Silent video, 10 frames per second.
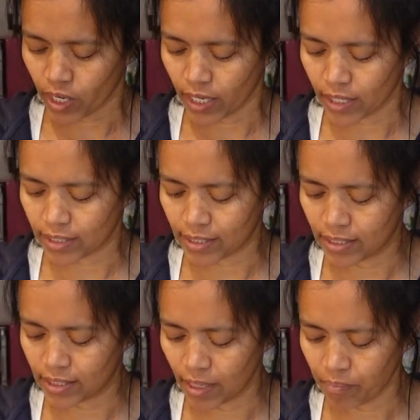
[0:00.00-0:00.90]
gonna
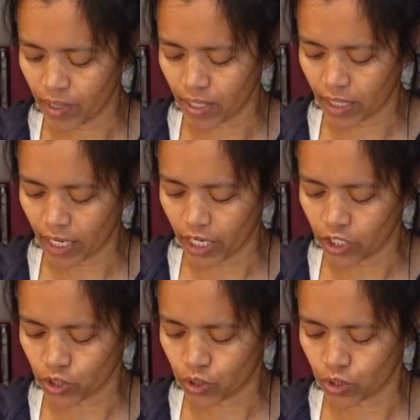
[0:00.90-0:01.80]
dip it
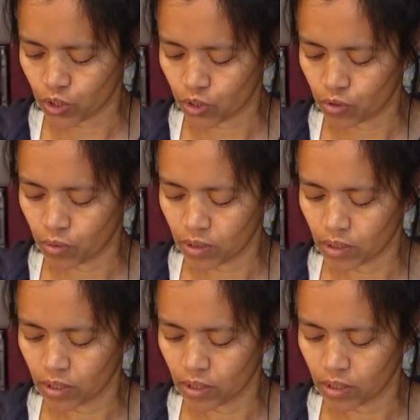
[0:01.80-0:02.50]
into